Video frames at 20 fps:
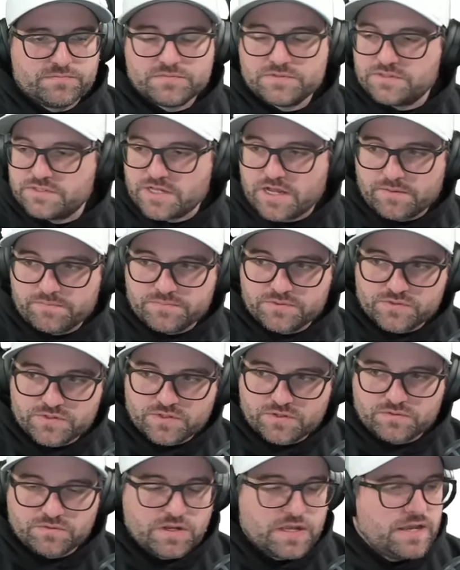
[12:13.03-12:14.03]
Sub.
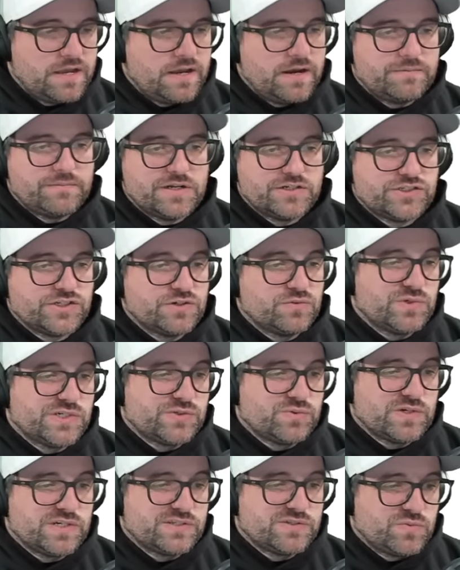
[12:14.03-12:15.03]
So I'm not sure
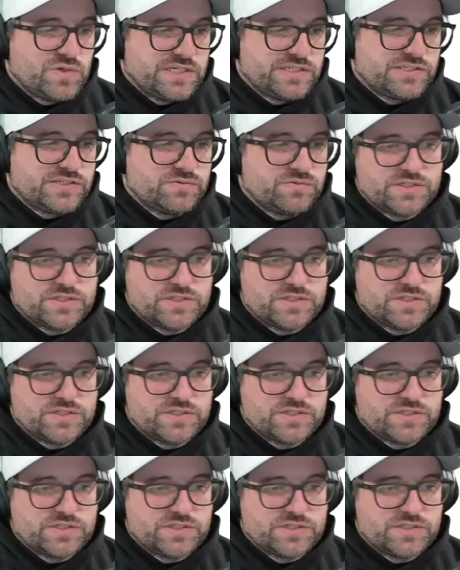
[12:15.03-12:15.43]
which one is which.